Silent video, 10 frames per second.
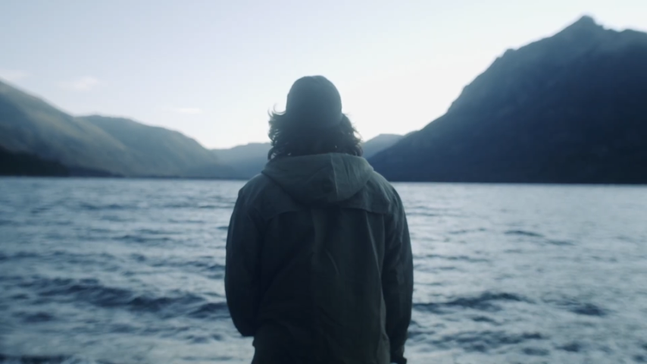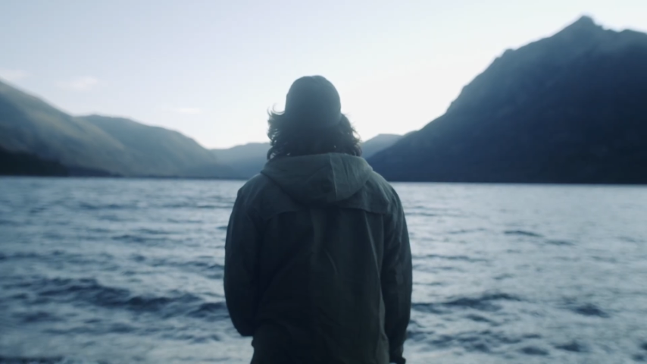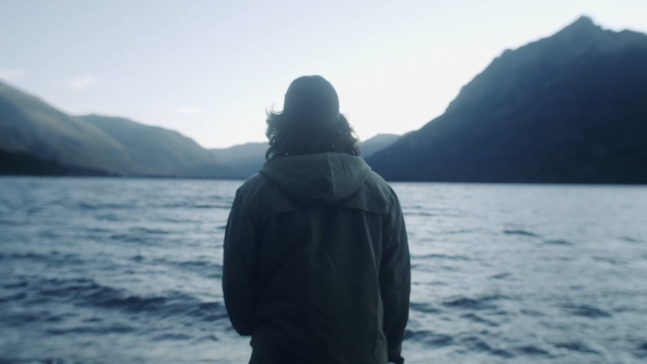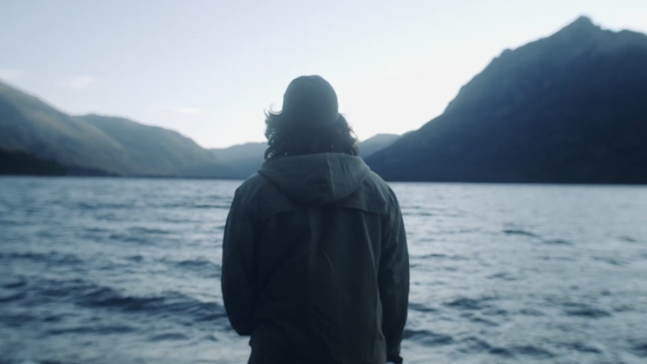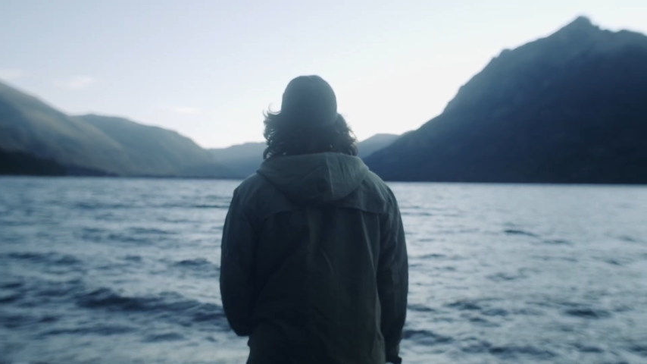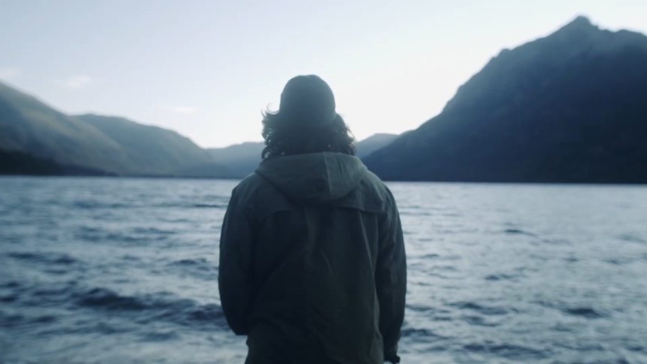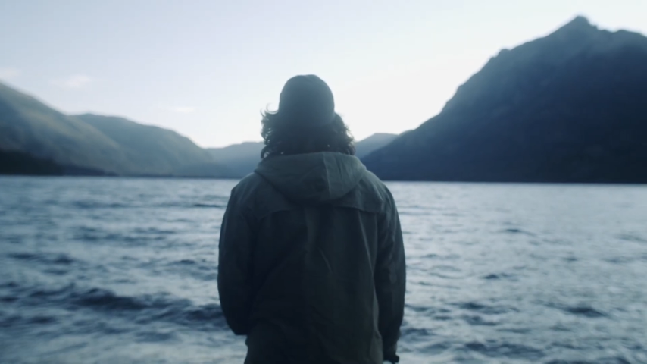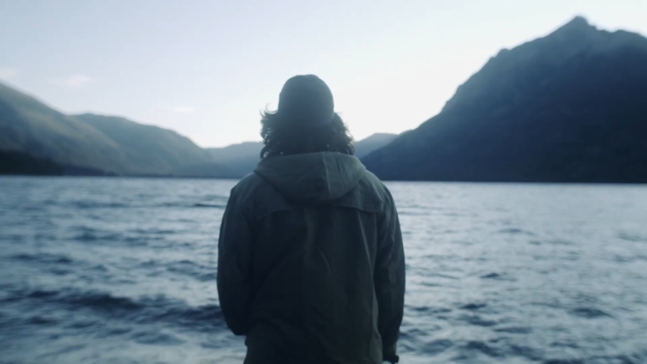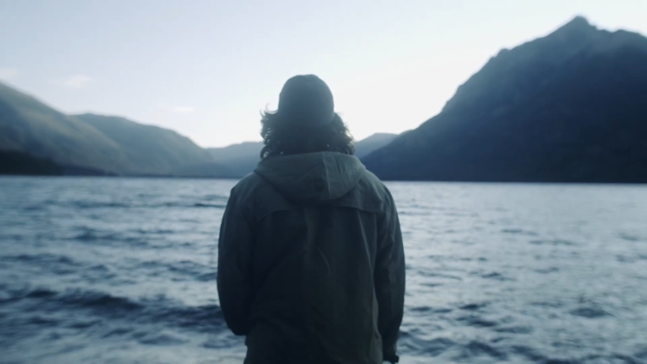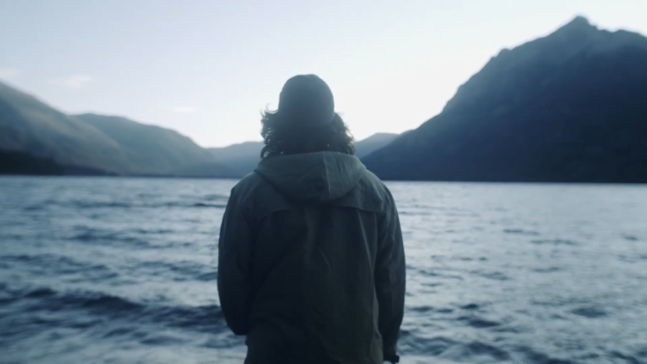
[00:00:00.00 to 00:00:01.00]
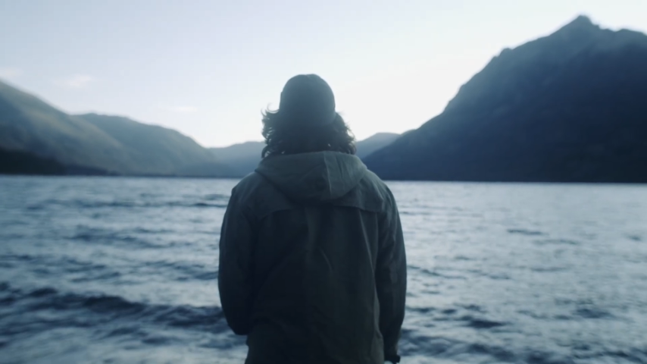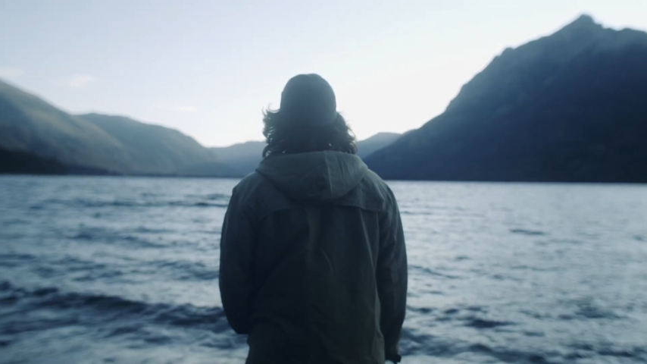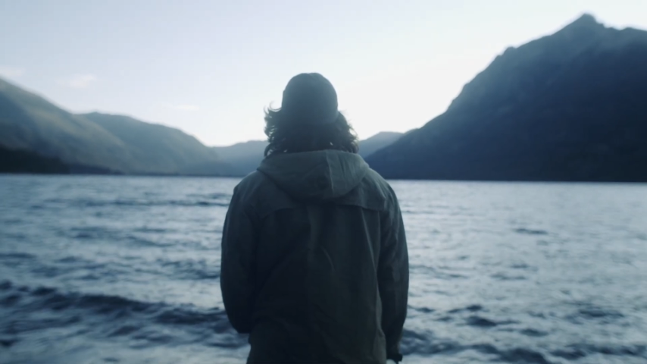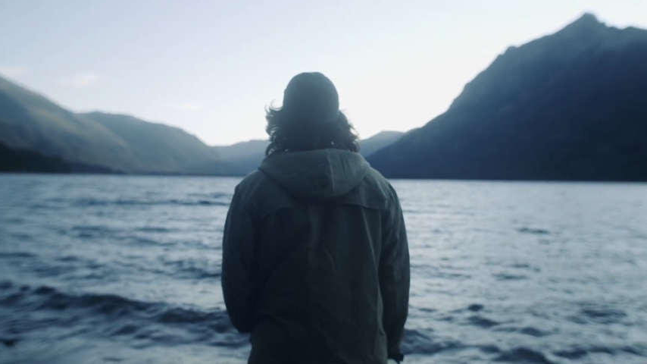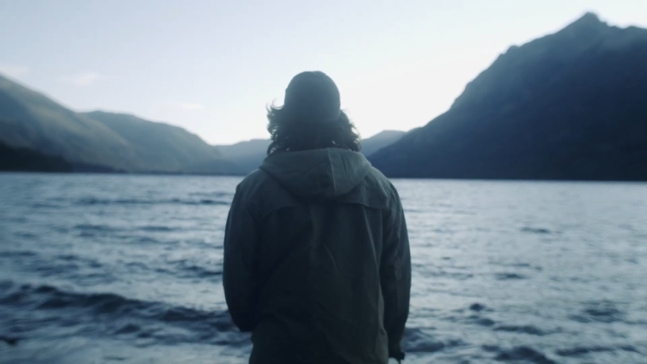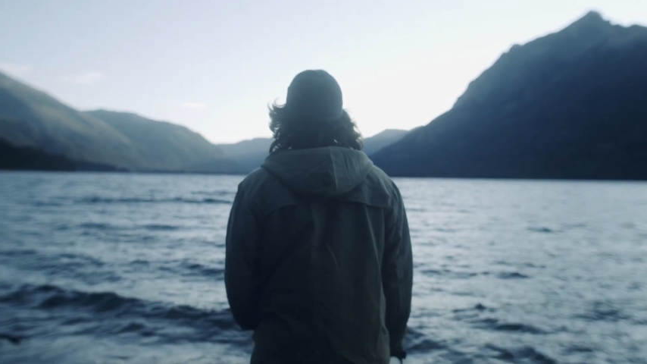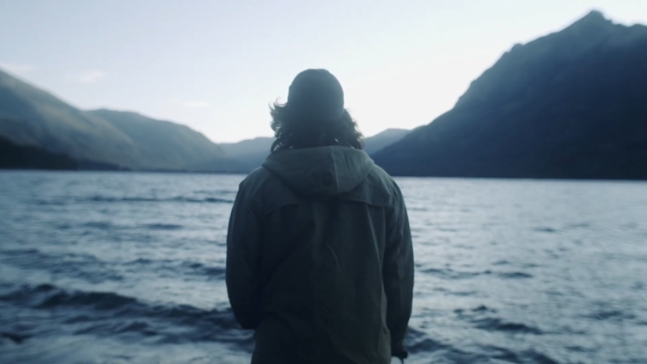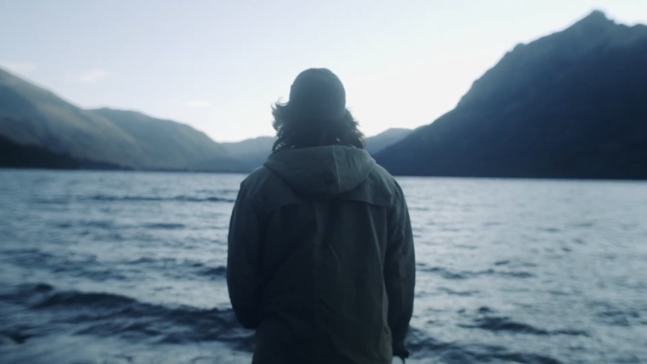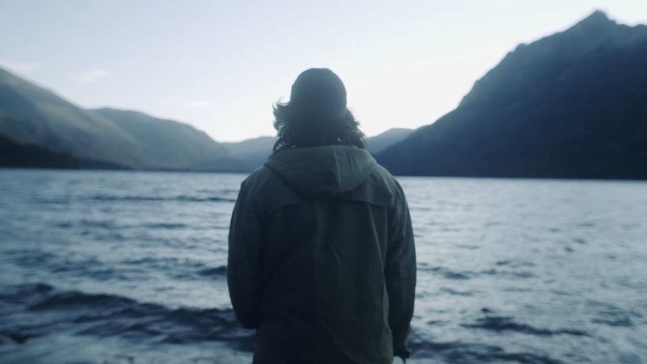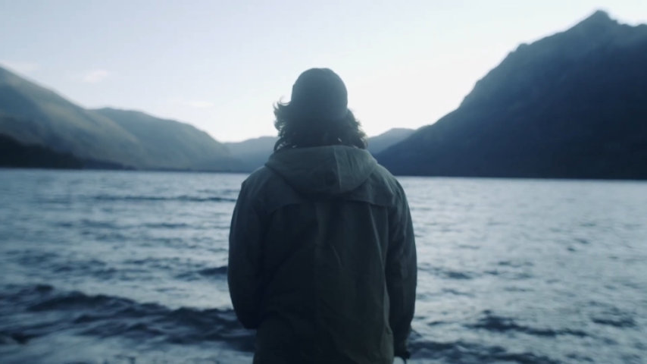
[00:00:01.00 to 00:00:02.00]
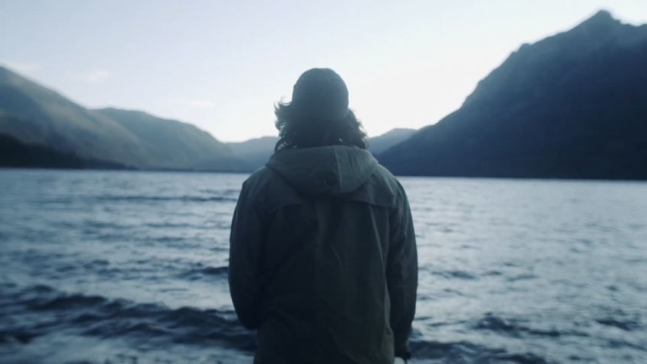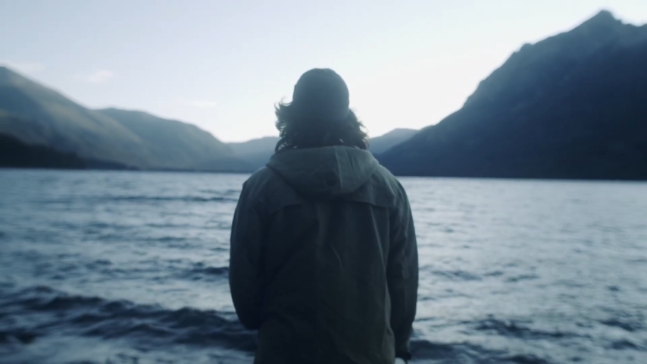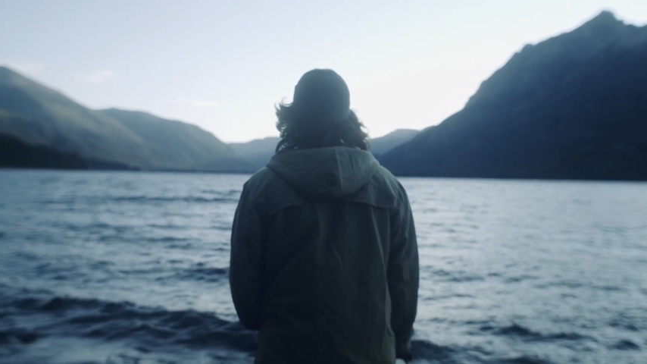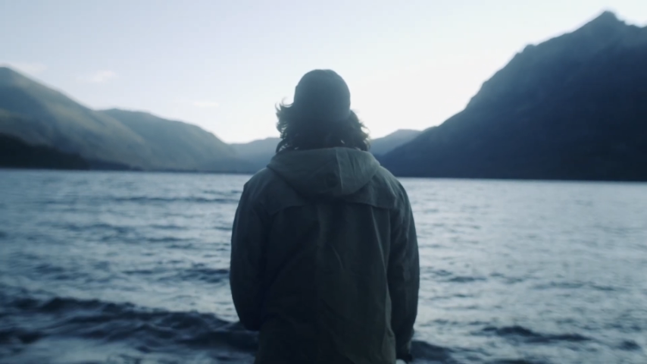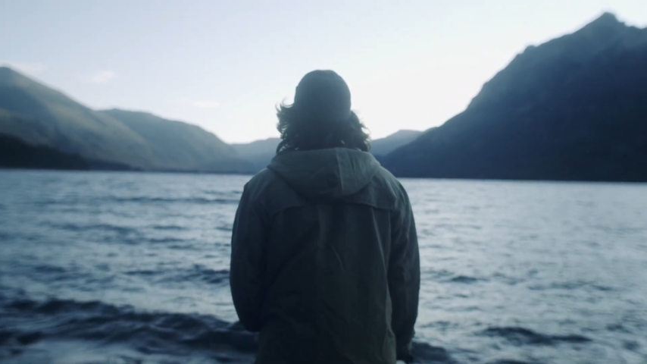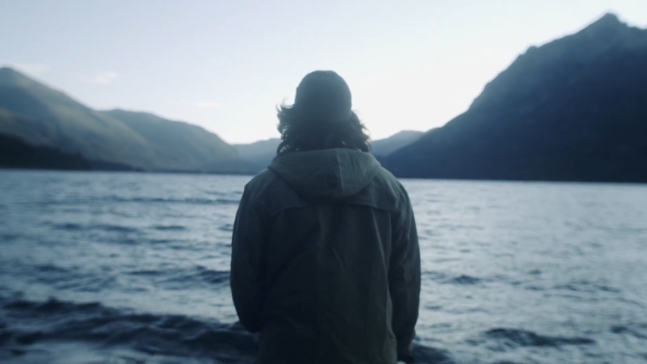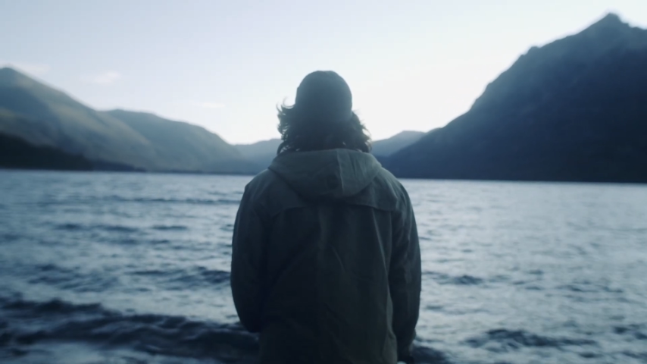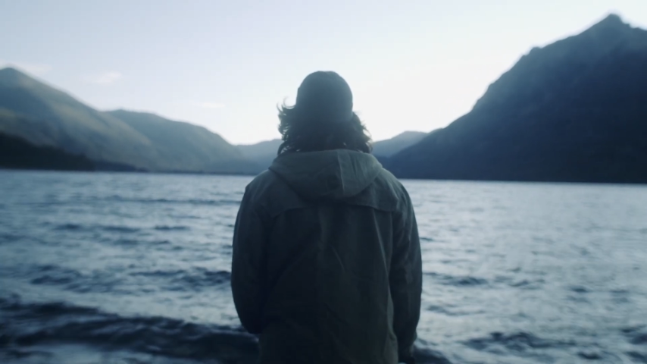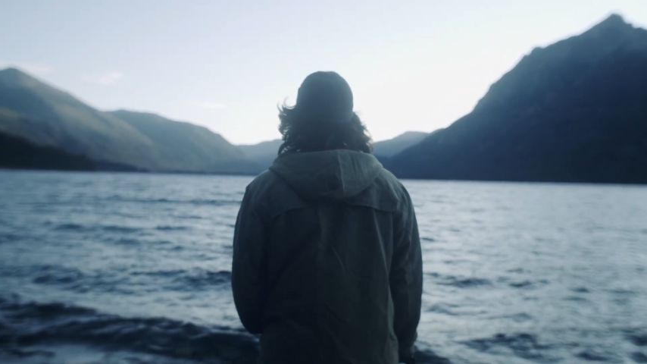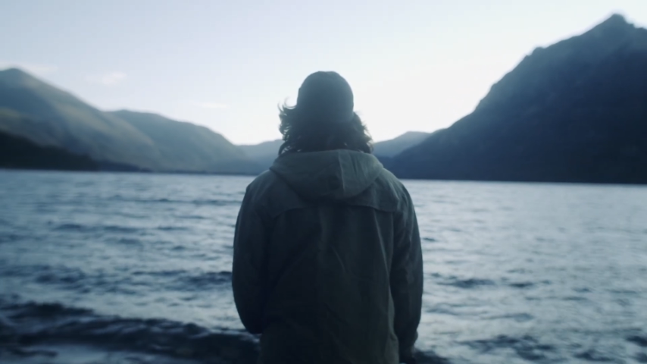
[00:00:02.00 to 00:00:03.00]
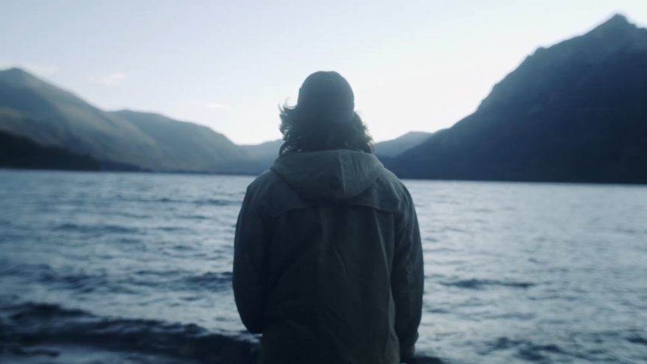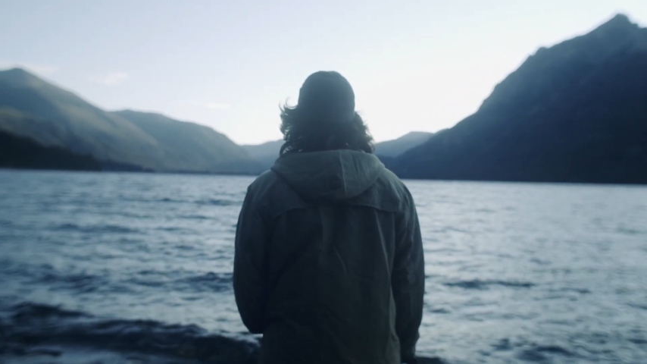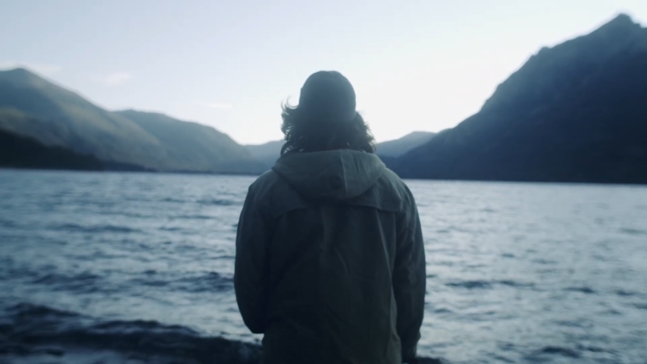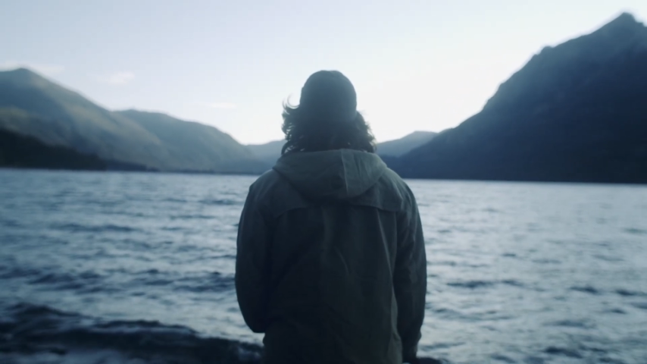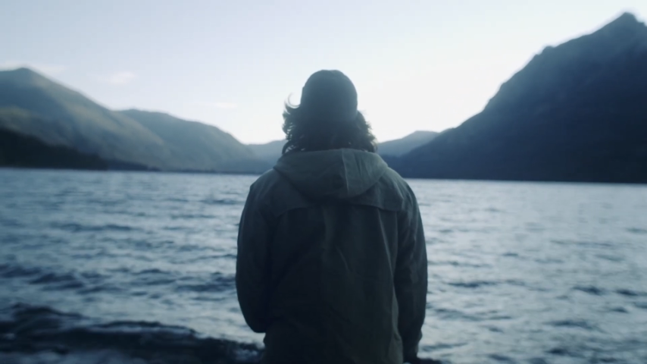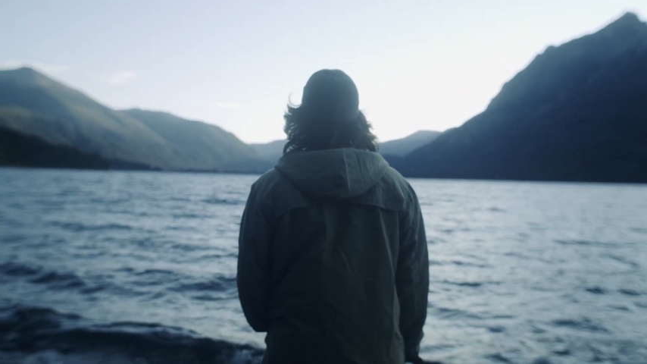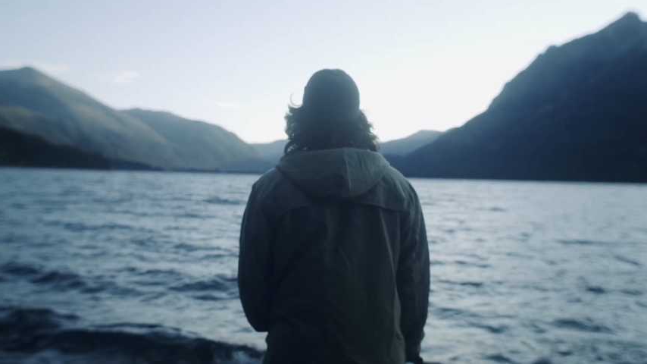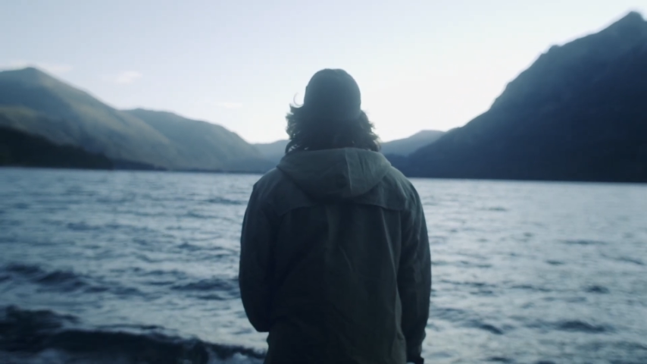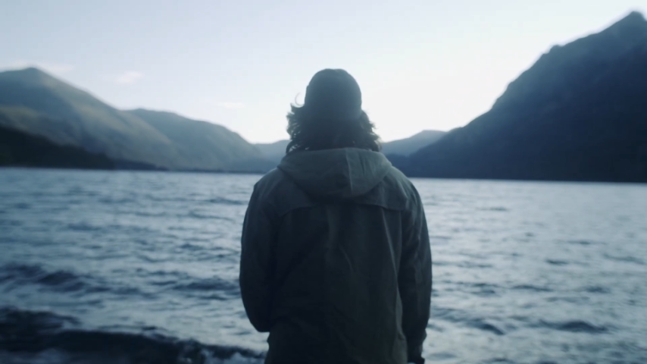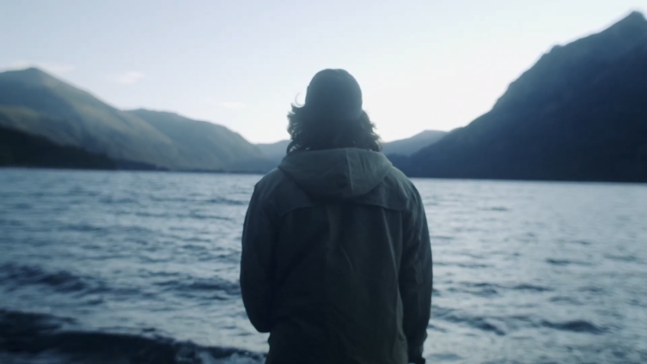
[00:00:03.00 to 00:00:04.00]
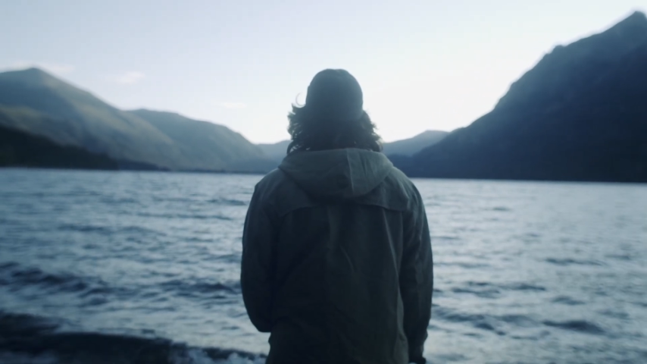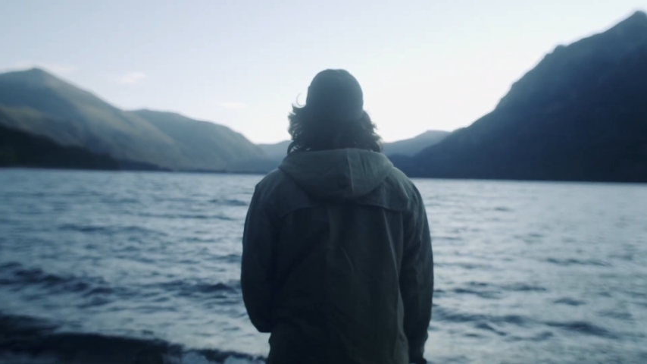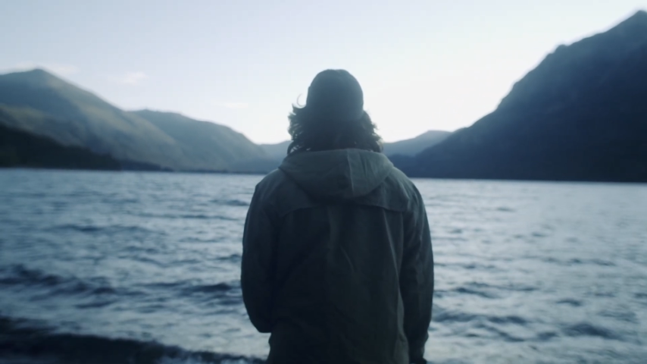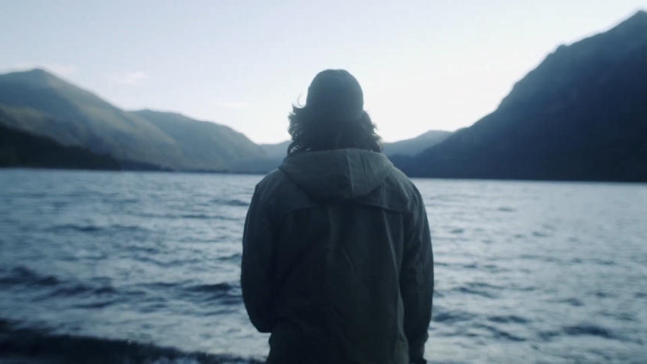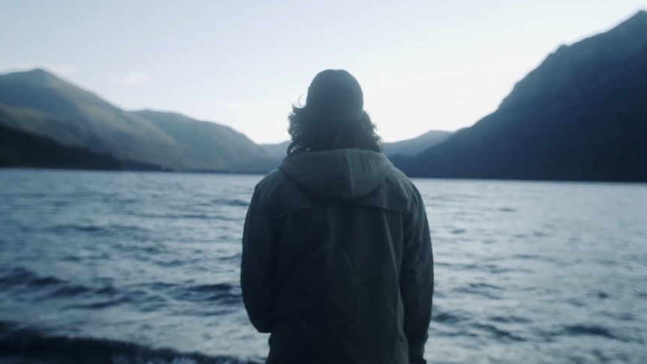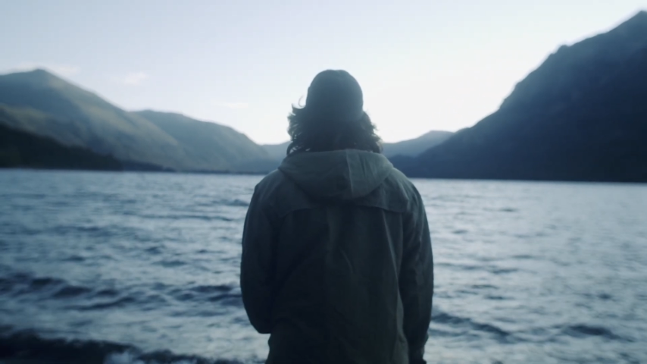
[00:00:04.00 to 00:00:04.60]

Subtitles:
[unreadable: no face in view]